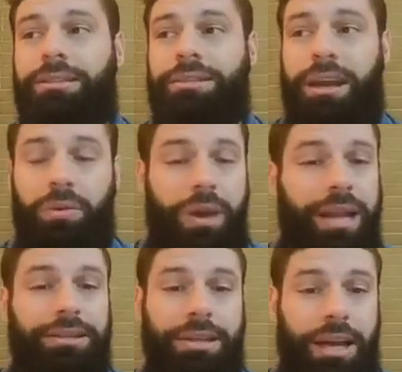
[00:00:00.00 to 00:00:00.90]

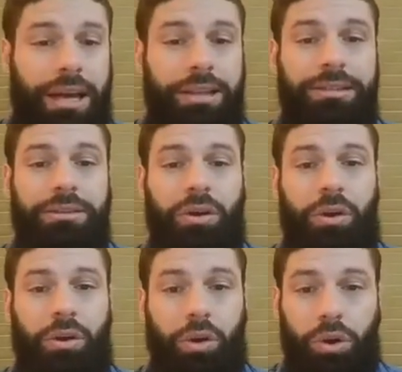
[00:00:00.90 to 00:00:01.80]
direct ads
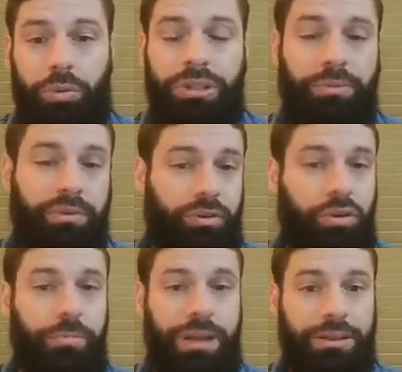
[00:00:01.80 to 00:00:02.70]
always
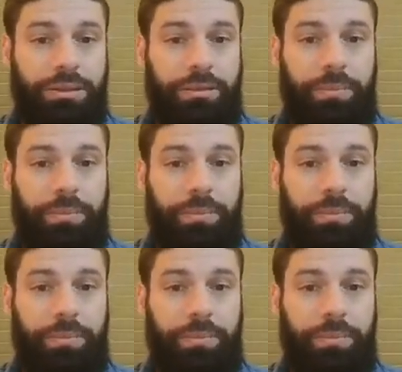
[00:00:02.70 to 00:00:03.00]
perform better.